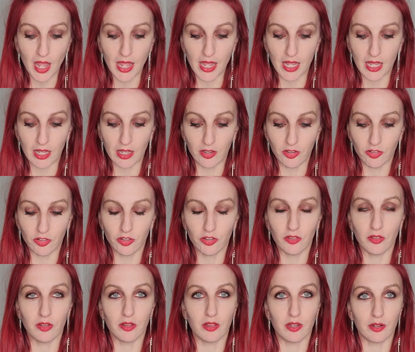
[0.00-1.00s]
and
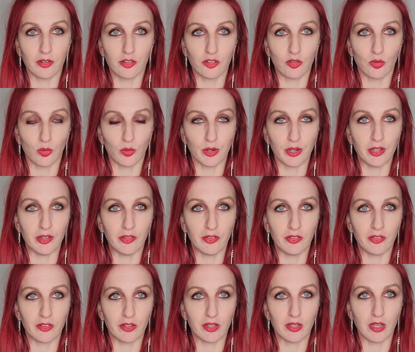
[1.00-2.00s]
their
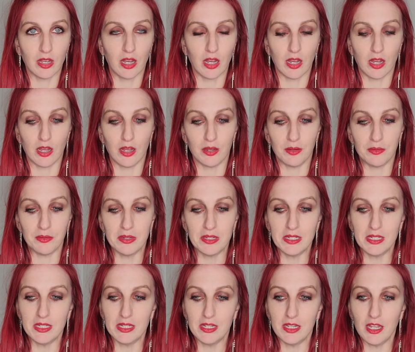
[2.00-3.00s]
stories
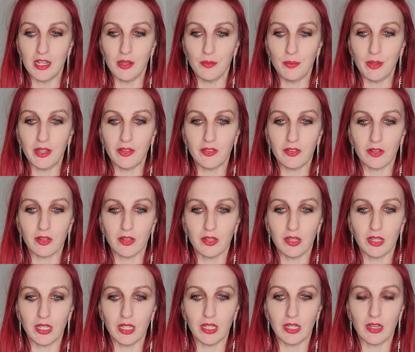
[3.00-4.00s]

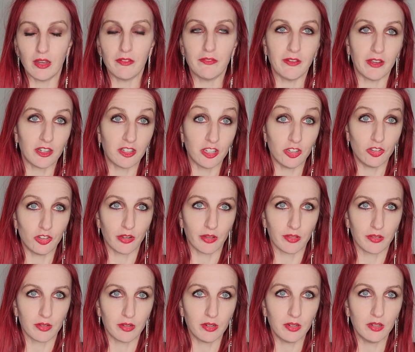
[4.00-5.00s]
basically affect each
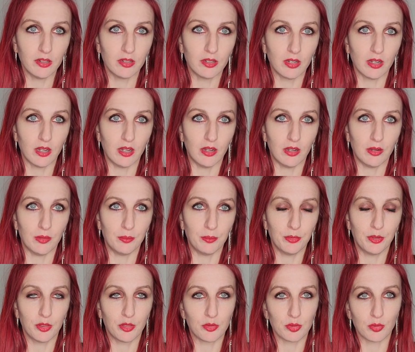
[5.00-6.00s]
other
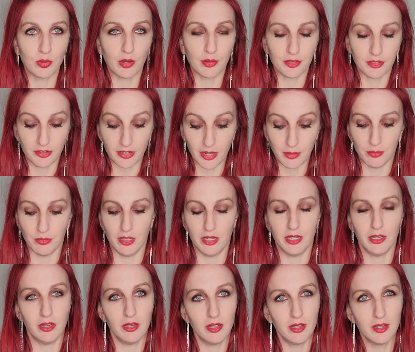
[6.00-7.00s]
throughout the
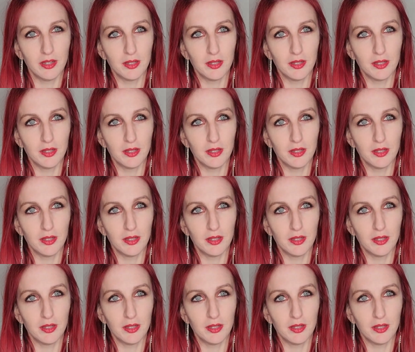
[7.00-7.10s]
timeline.